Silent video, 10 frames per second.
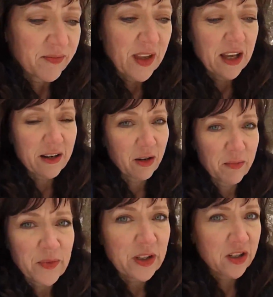I don't know.
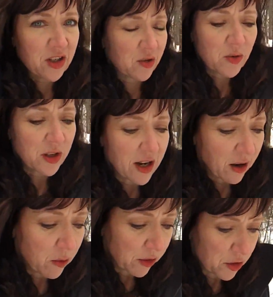It's just really
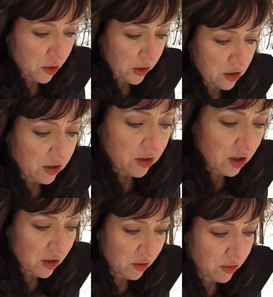not worth showing
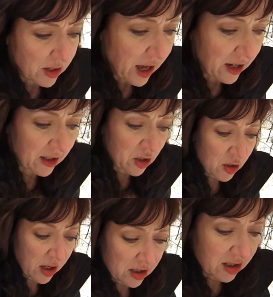to you yet.
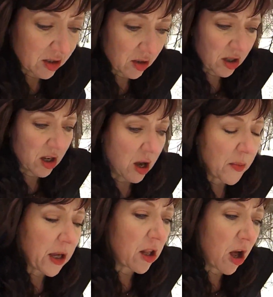It's
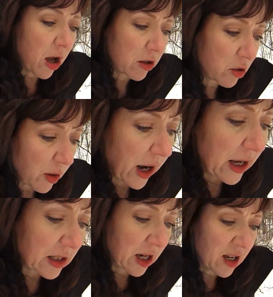coming along
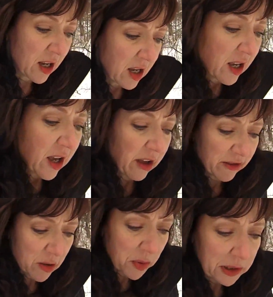great. I've
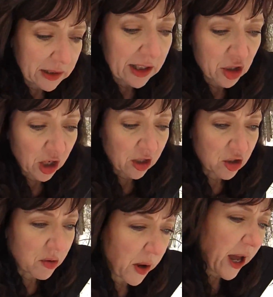completely
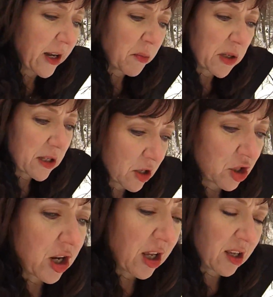changed the body
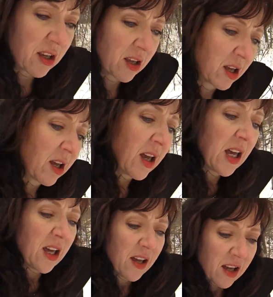positioning.
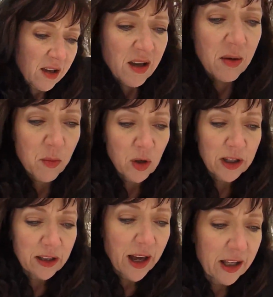I'm
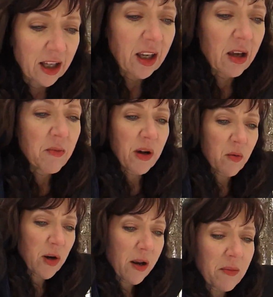really liking it, but
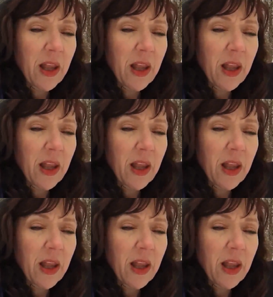what I'm